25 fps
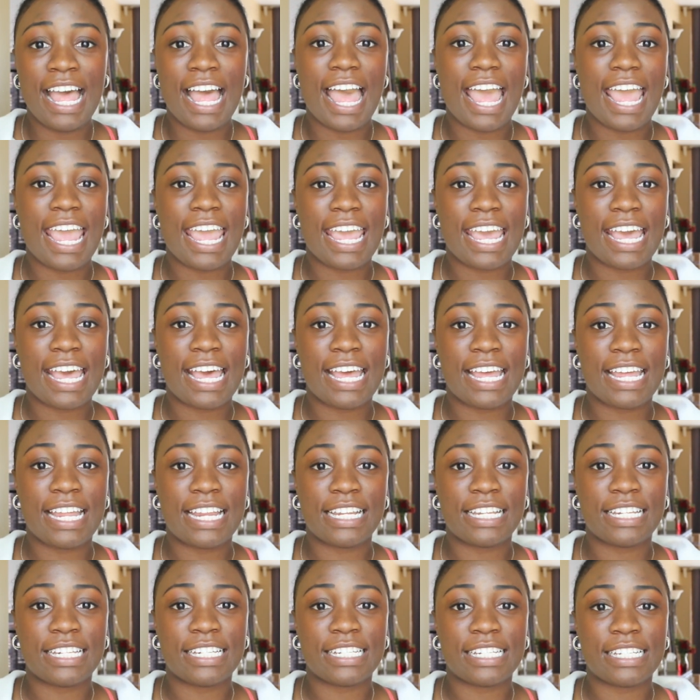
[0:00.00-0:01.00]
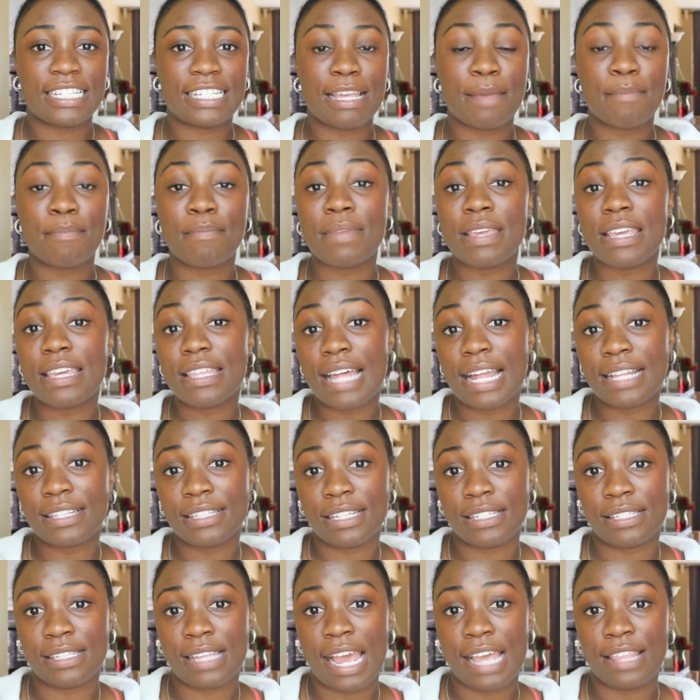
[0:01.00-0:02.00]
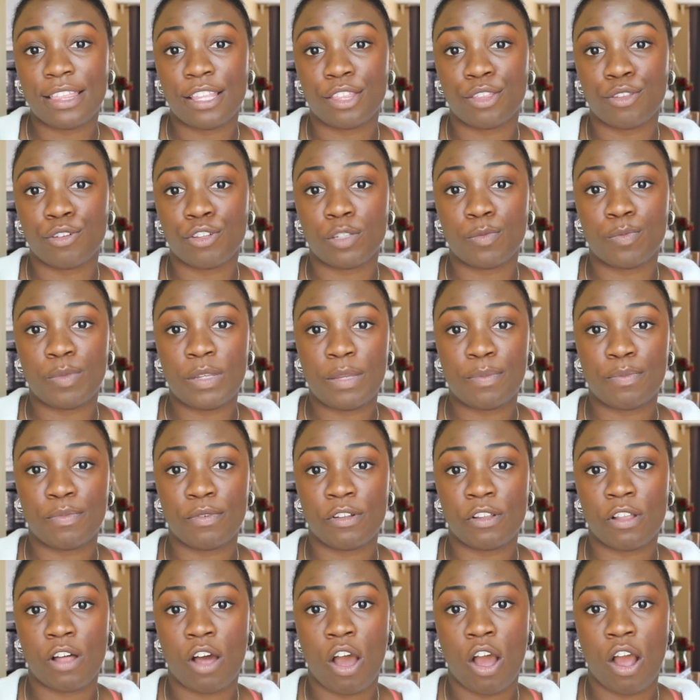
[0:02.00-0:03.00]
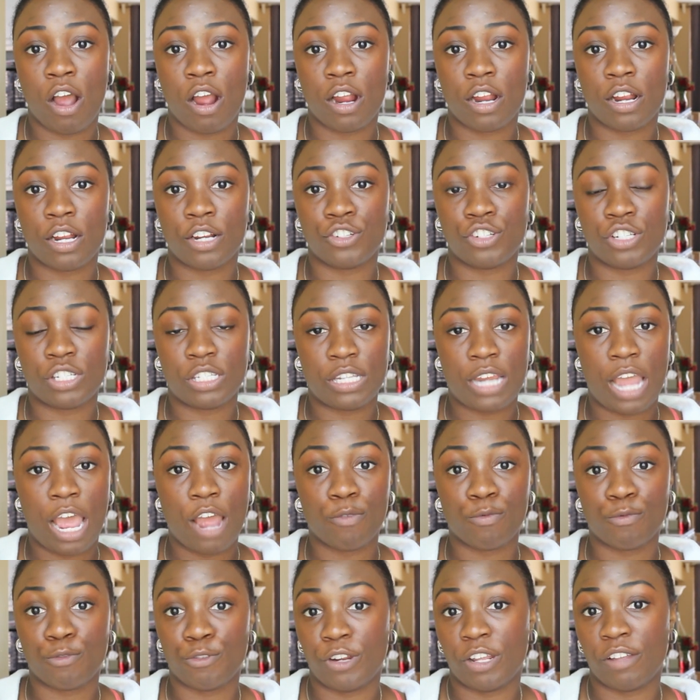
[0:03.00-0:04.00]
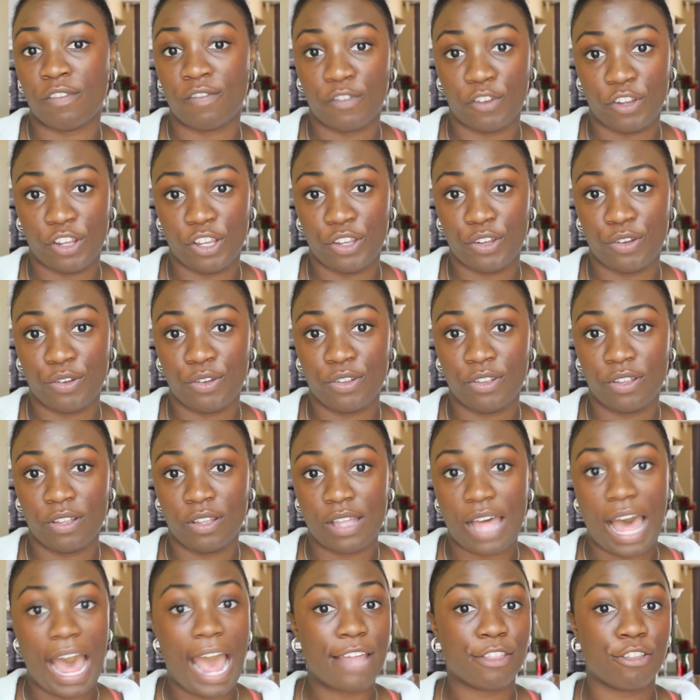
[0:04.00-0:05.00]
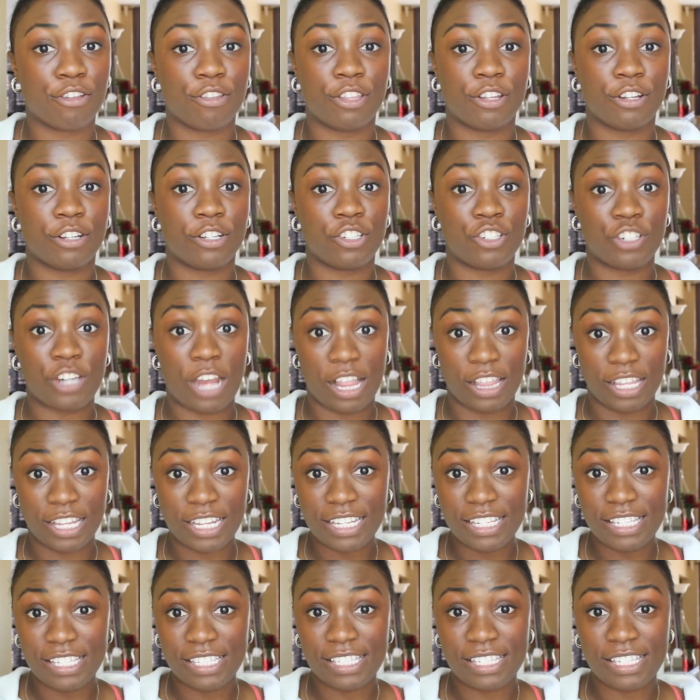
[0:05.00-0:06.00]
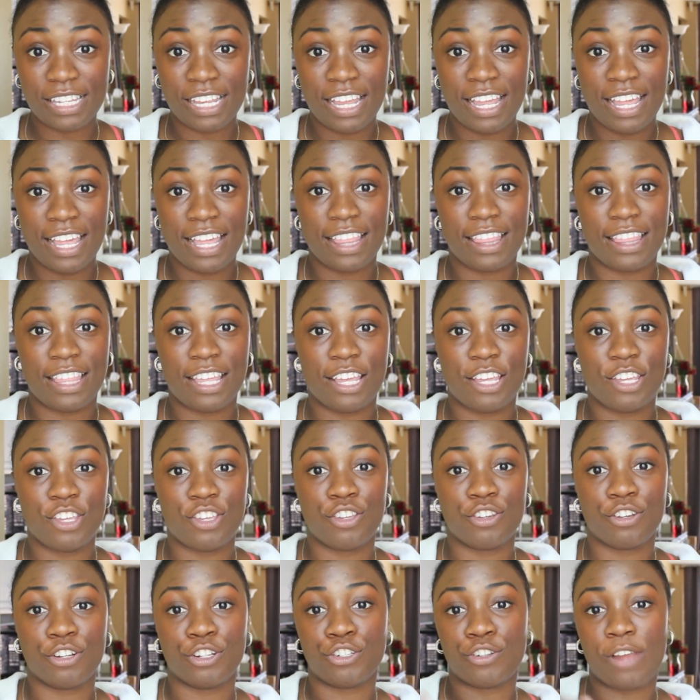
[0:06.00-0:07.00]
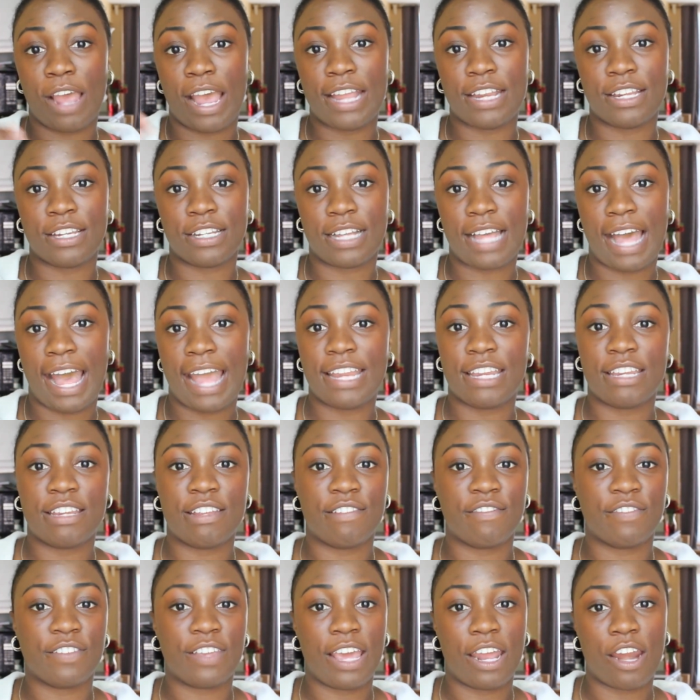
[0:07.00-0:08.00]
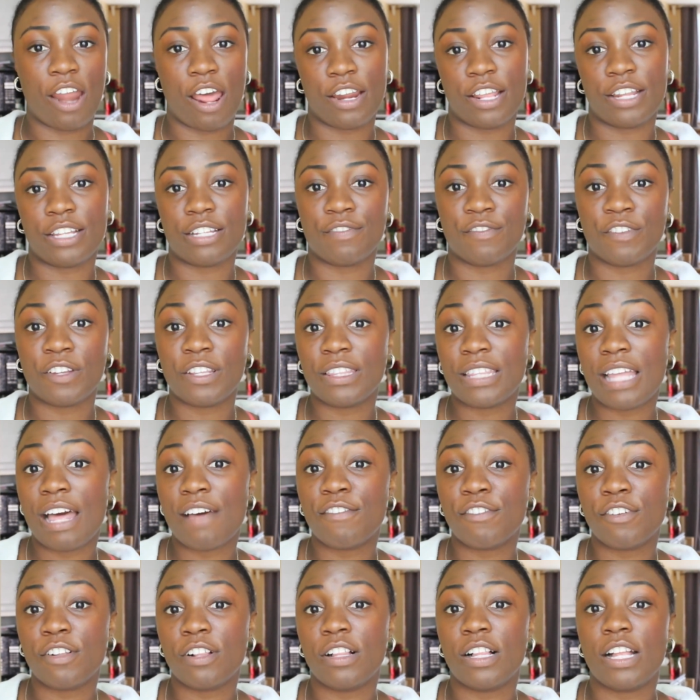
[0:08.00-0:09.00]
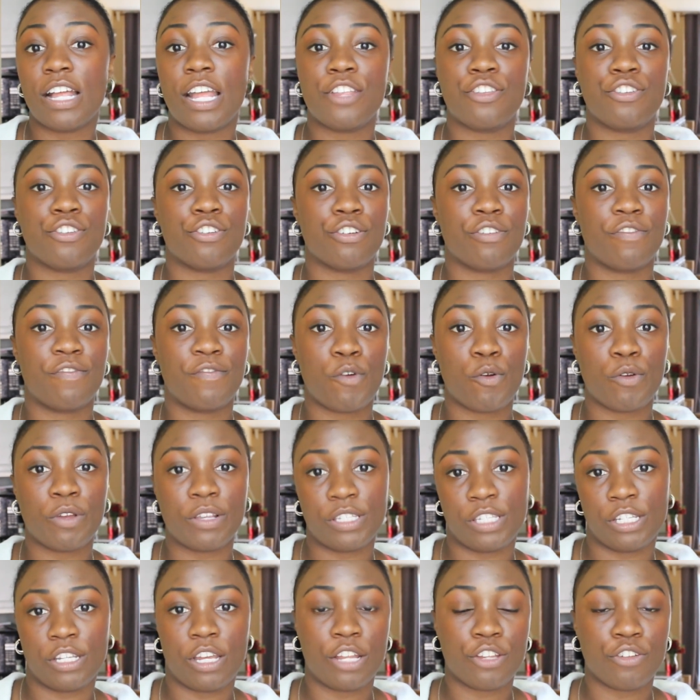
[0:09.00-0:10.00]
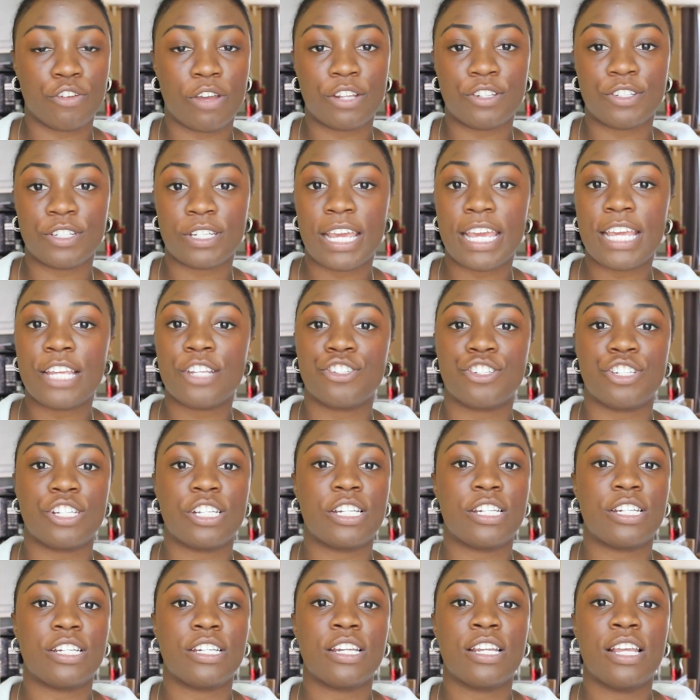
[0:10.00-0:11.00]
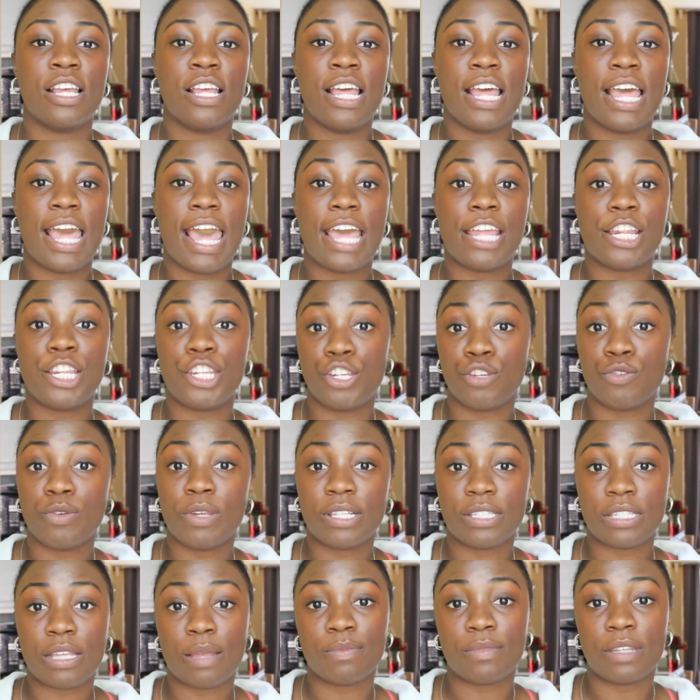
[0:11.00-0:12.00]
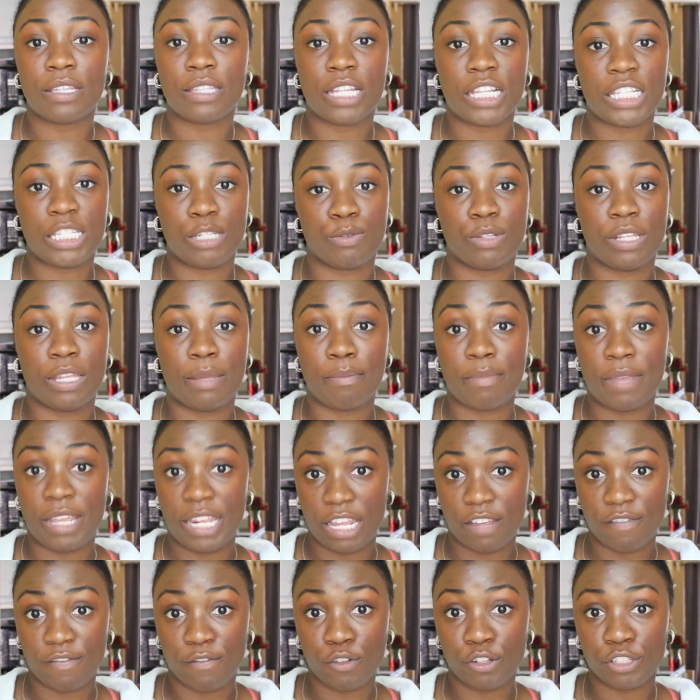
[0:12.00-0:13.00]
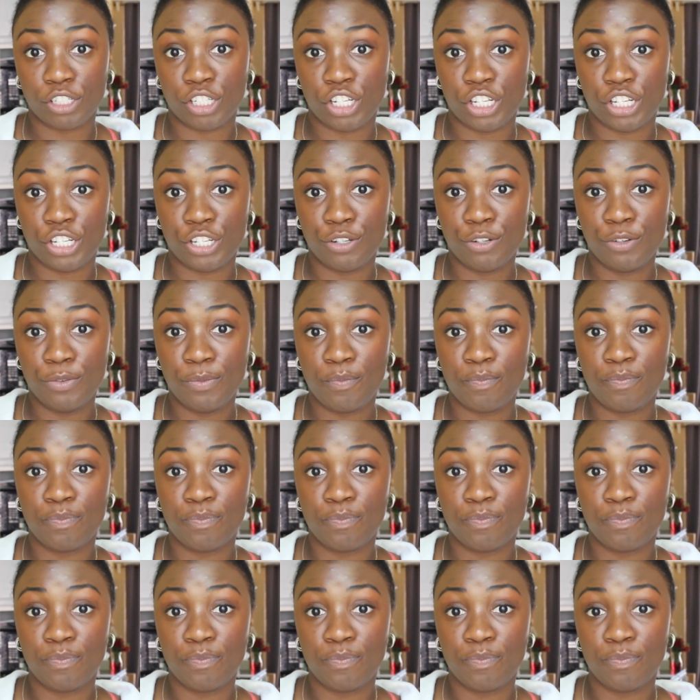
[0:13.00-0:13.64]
And to me, that's a sign that those people are just not rooting for you. Either they're jealous that you're trying to kind of get on a different level and you're focusing on your education and doing something that's really meaningful to you.